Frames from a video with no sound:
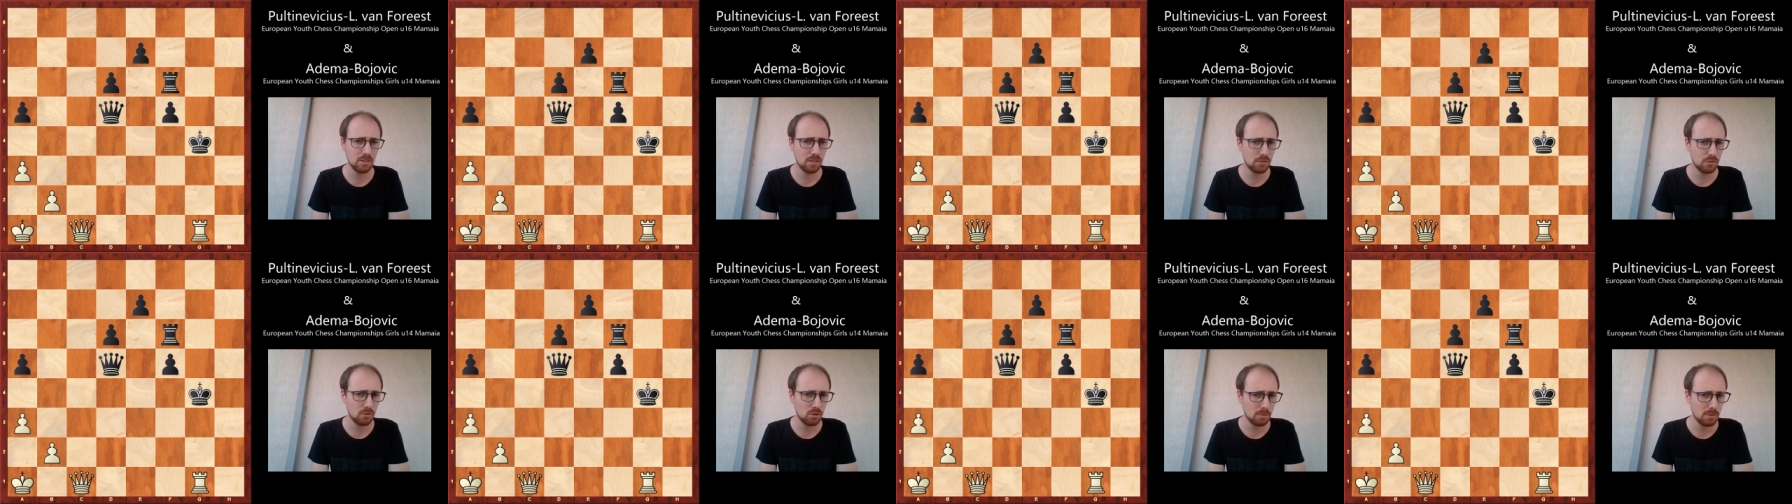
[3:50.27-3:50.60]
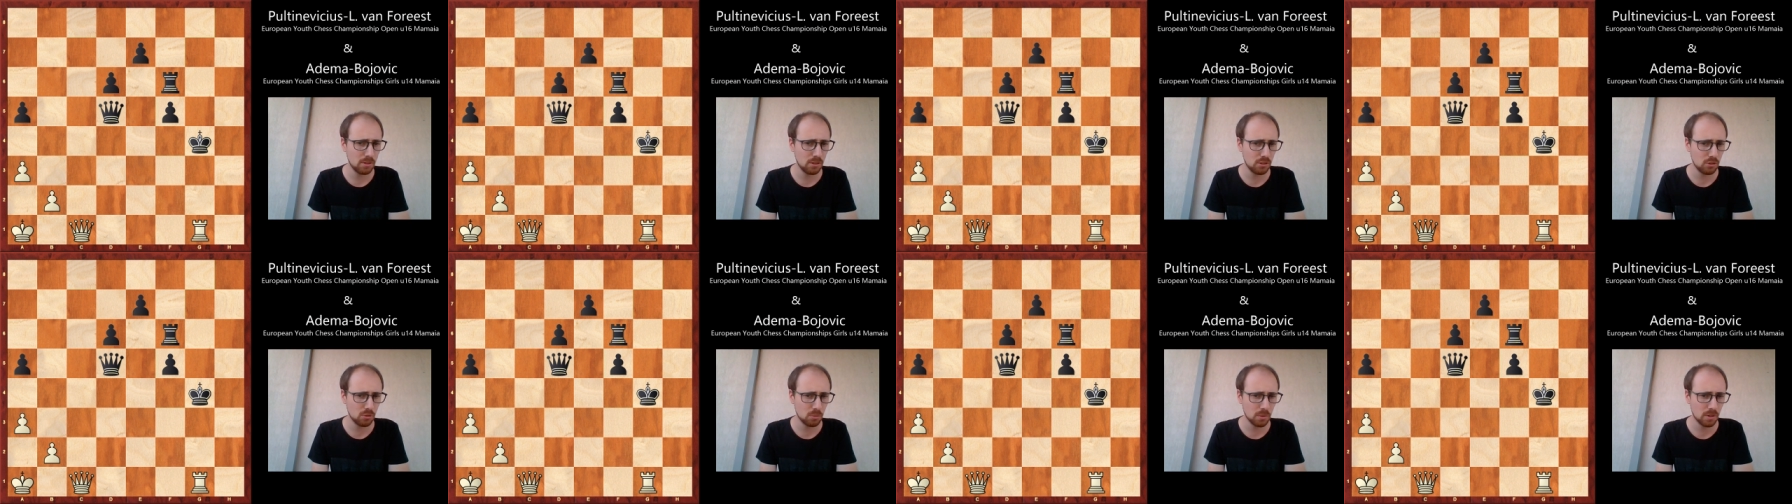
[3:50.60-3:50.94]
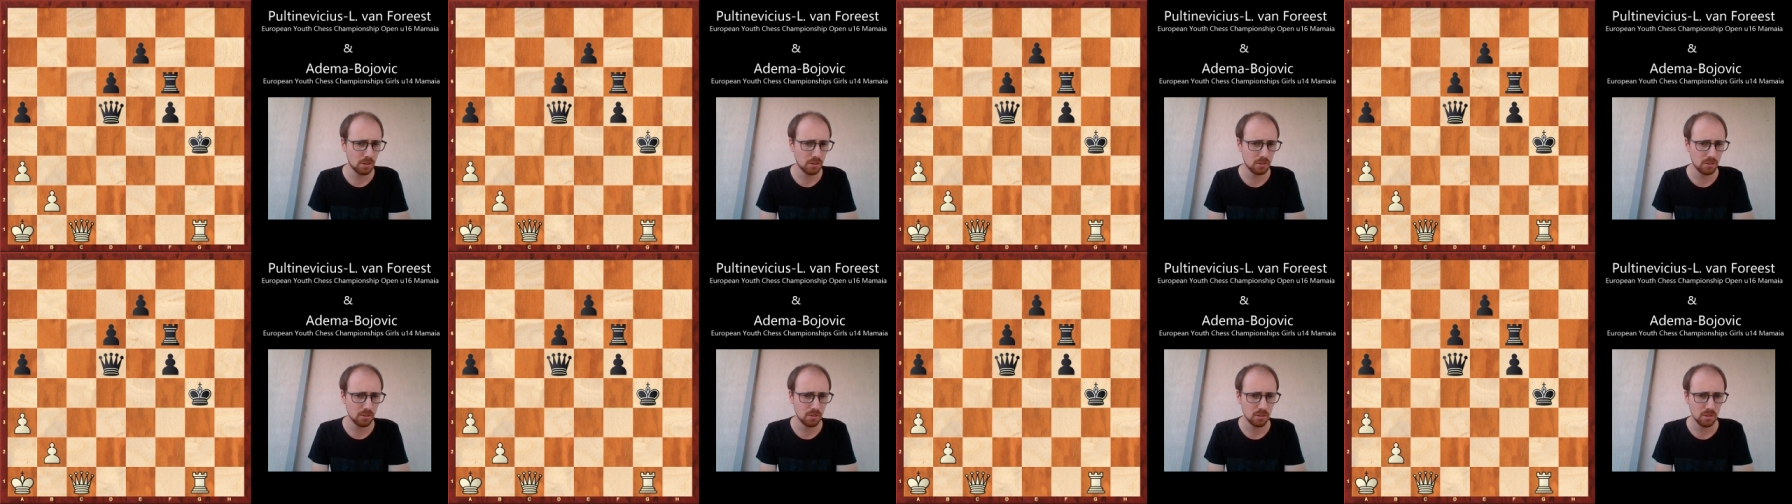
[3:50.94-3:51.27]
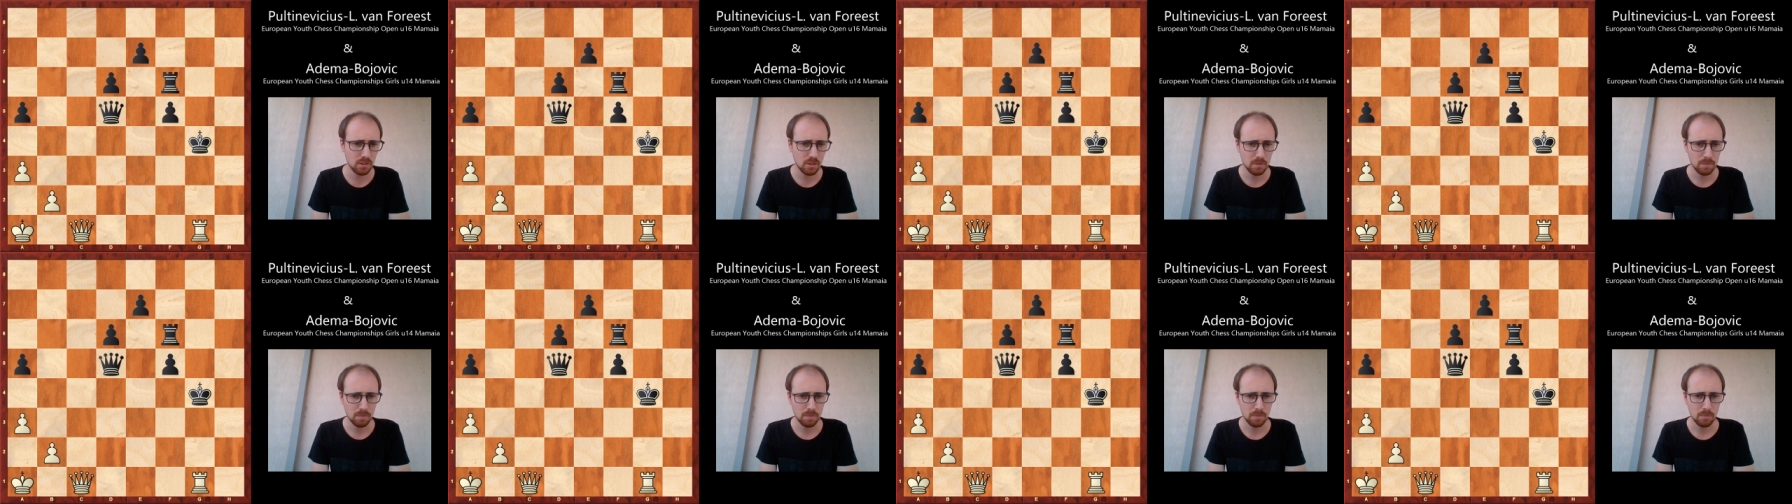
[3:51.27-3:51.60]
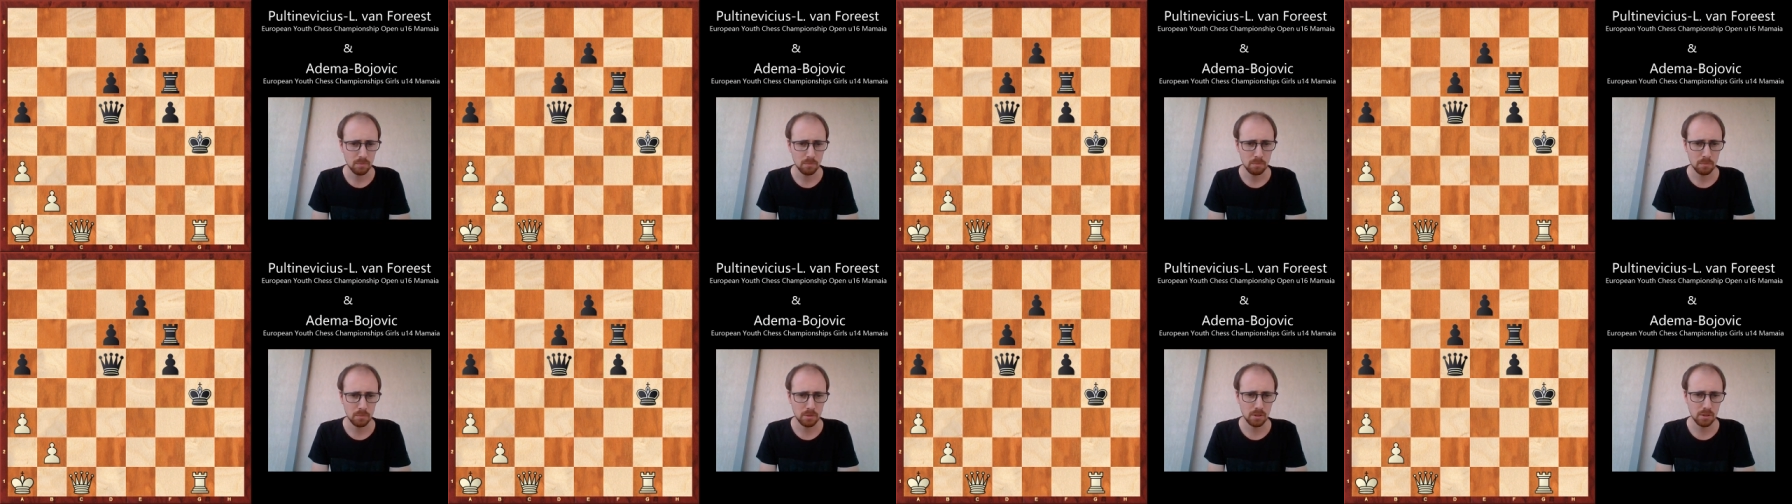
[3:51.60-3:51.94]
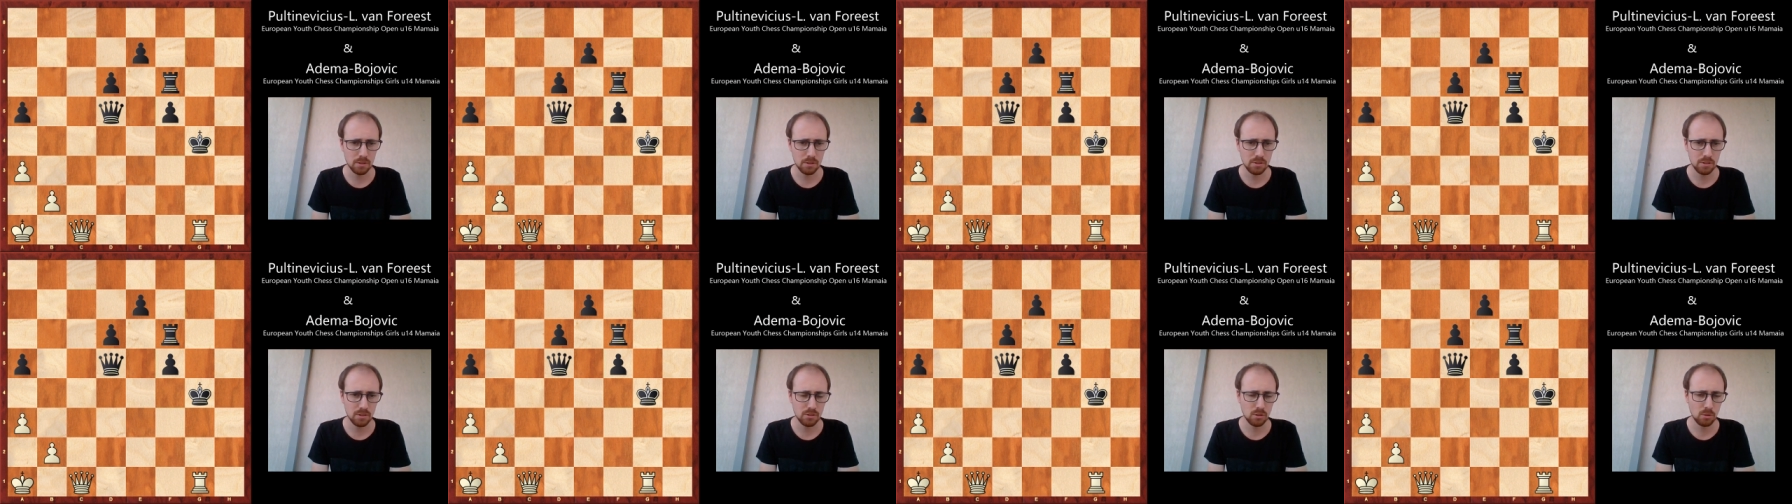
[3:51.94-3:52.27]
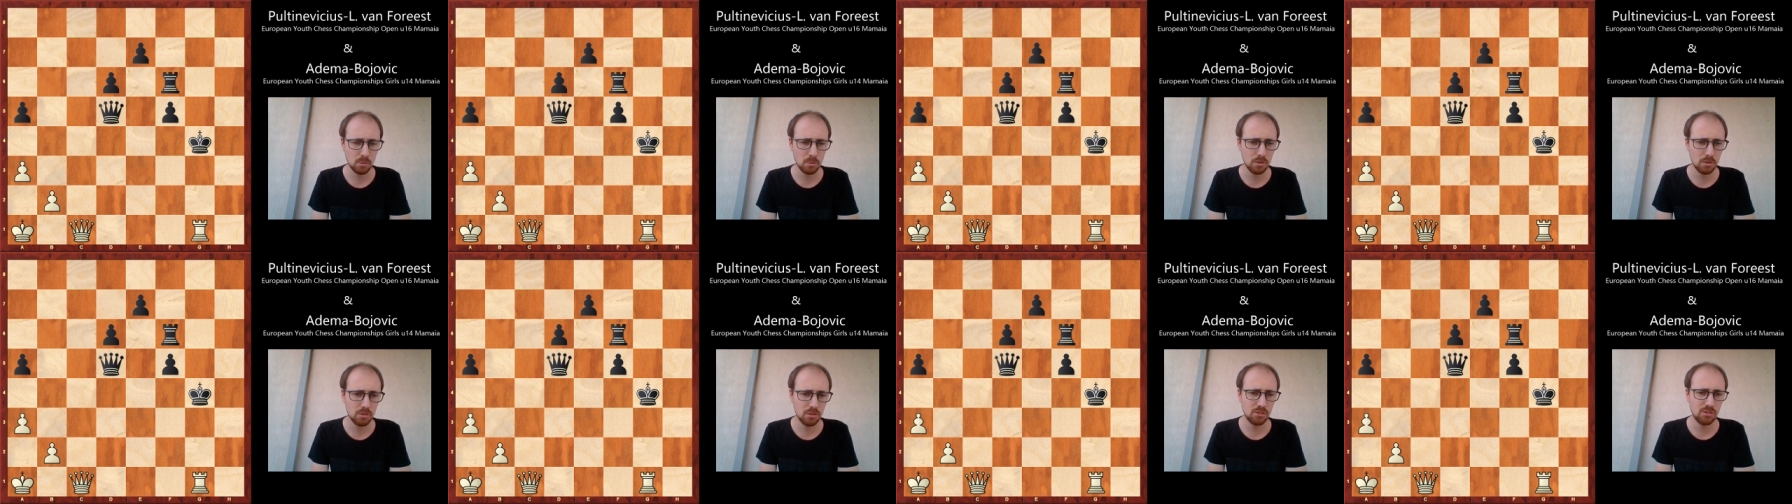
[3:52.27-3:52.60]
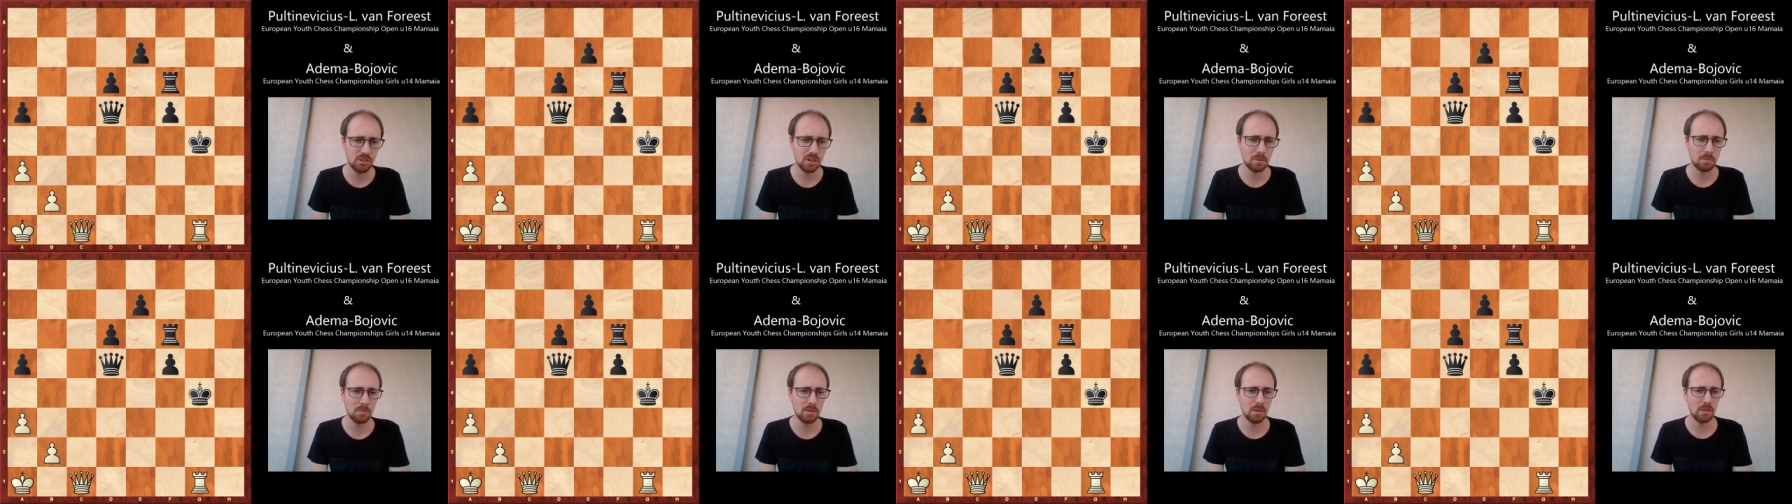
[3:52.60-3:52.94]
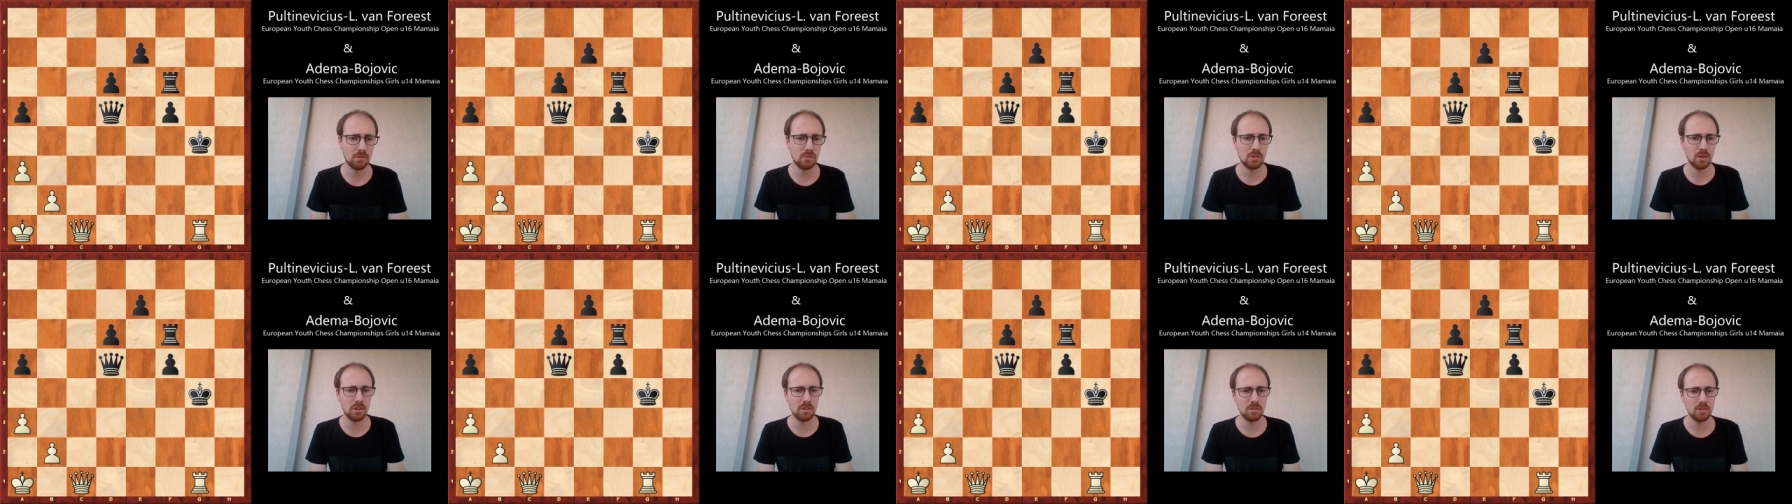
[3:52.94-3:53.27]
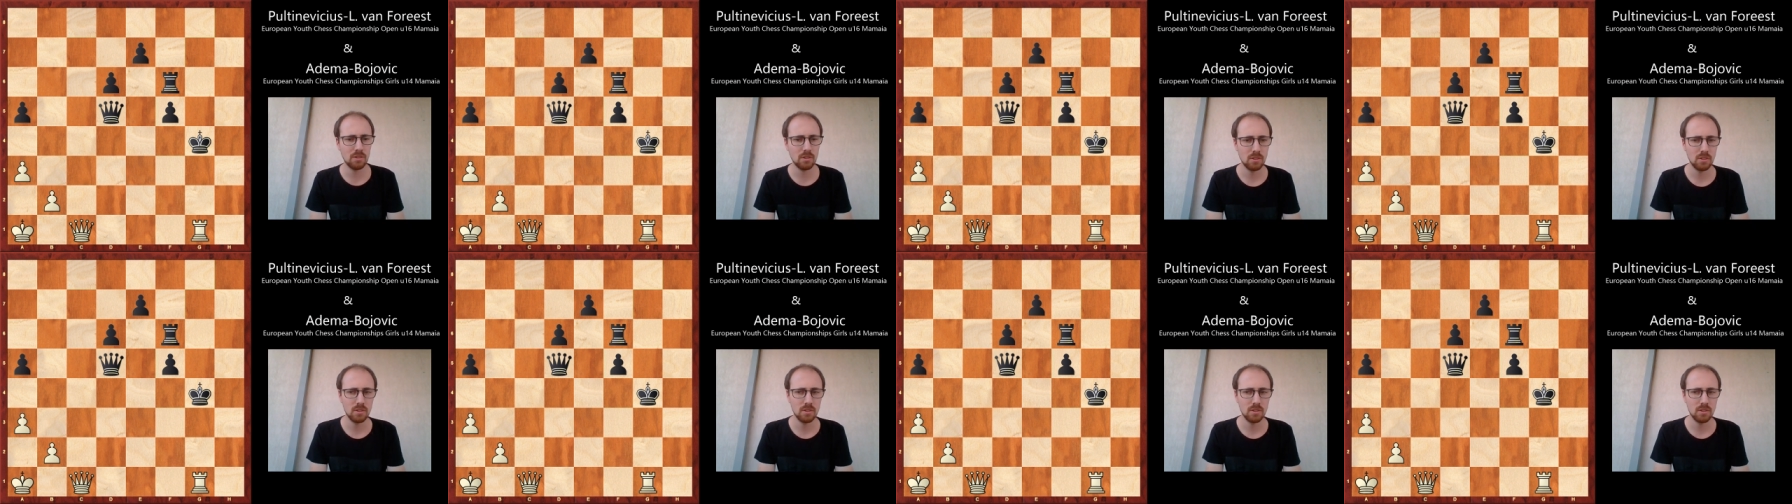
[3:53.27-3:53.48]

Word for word: have too many squares, because there's always a checkmate threat.